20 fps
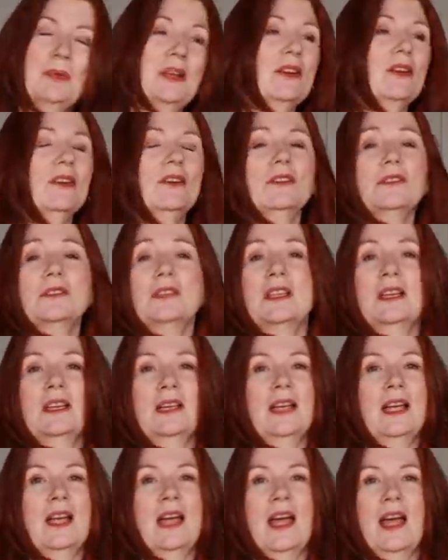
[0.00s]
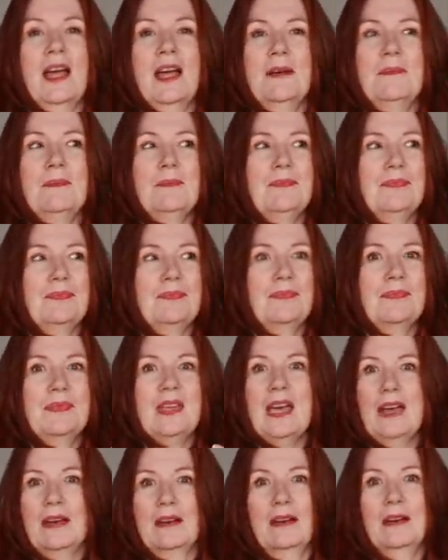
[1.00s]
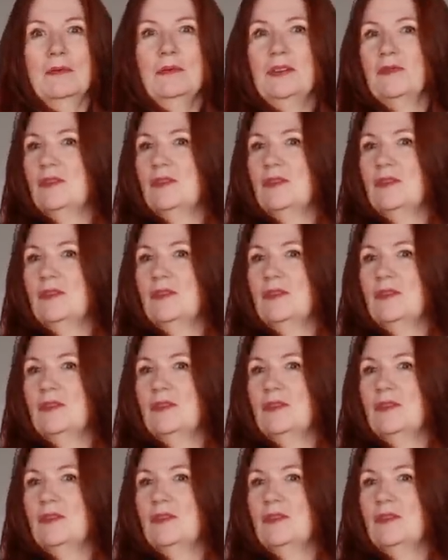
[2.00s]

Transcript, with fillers: because, um, yeah, I wouldn't